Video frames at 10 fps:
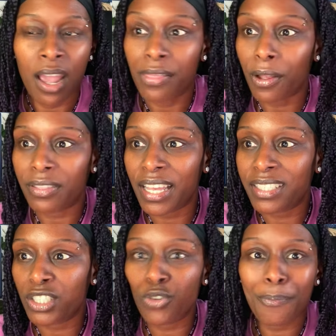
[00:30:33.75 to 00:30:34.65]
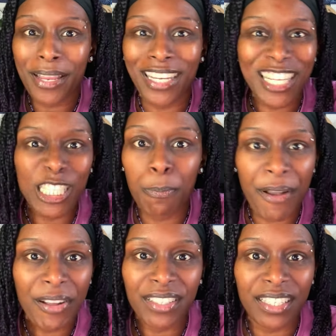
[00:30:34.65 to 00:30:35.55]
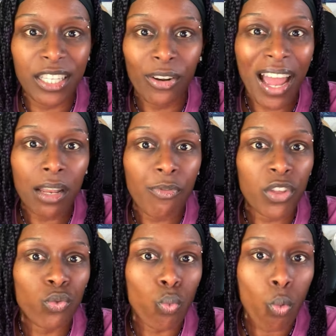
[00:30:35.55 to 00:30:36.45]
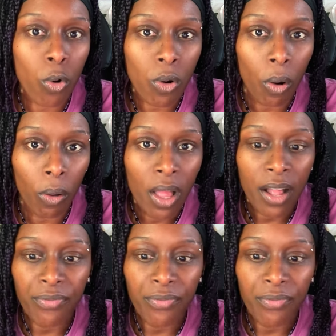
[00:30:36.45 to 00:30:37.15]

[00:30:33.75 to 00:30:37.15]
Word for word: There are things that you've been experiences that are out of this world.